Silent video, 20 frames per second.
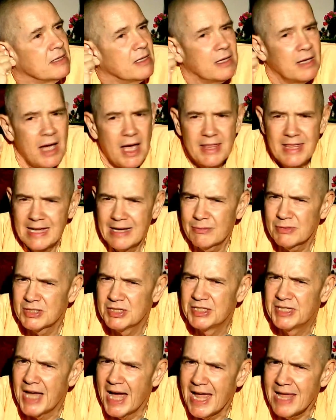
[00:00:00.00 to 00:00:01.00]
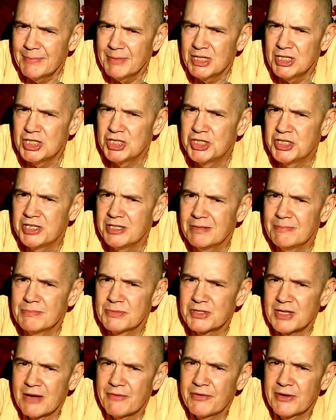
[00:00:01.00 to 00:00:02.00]
I think it was Diamond Gyms.
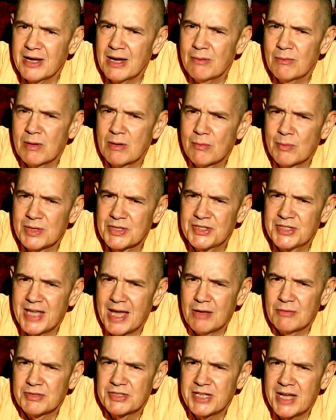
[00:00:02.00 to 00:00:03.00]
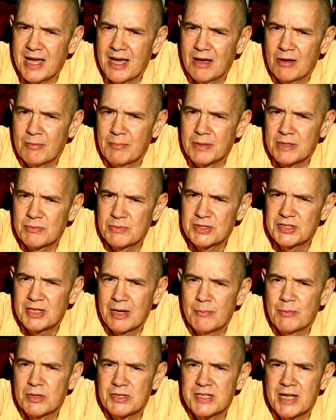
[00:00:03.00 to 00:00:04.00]
I forget where it was downtown, but it was
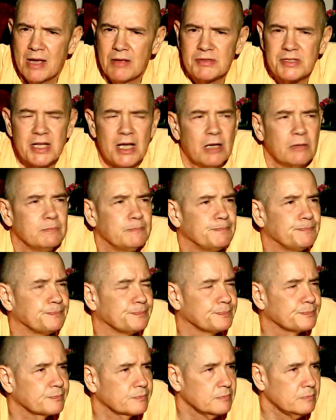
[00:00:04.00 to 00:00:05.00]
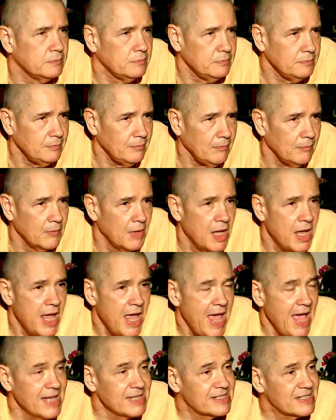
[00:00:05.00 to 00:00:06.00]
somewhere downtown.
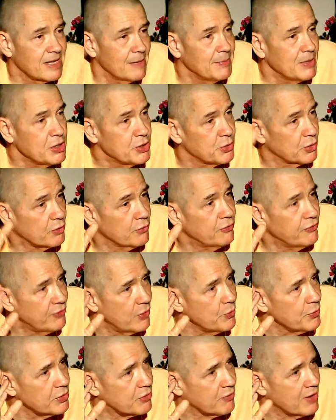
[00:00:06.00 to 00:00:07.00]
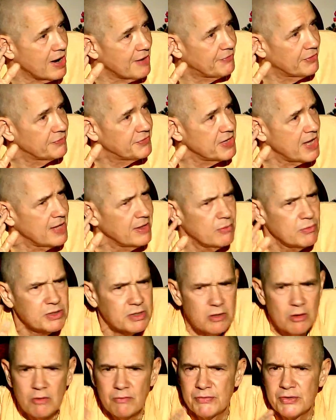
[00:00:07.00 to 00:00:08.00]
And somebody took a photograph of the, and there was,
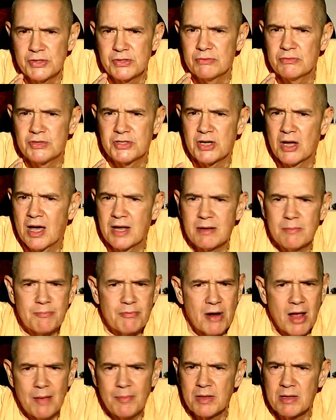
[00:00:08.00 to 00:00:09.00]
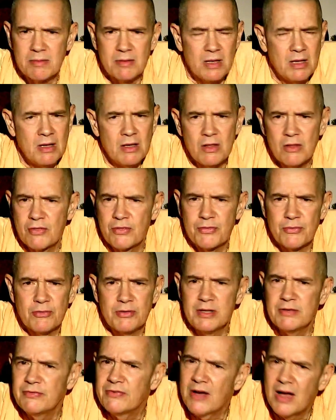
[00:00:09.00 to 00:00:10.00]
you know, Vishnu John and probably
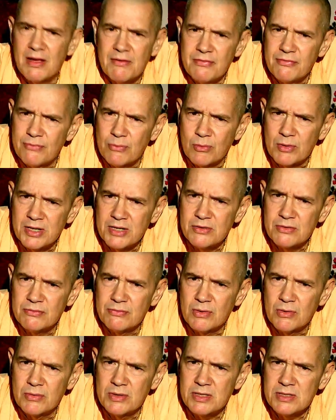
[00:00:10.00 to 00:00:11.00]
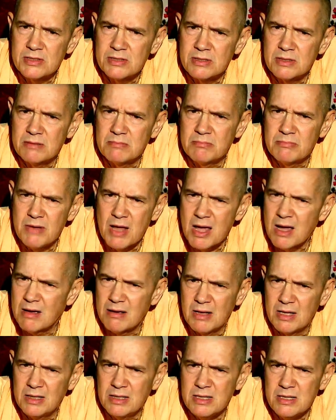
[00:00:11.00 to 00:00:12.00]
35, 40 devotees, yeah,
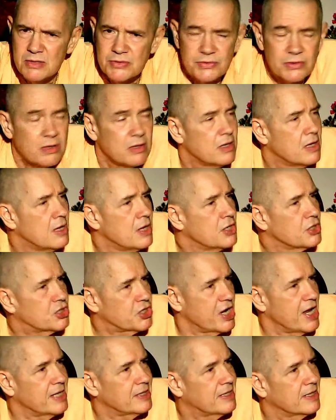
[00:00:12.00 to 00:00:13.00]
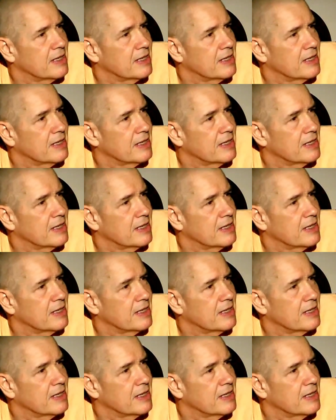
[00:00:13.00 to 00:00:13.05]
at least, chanting.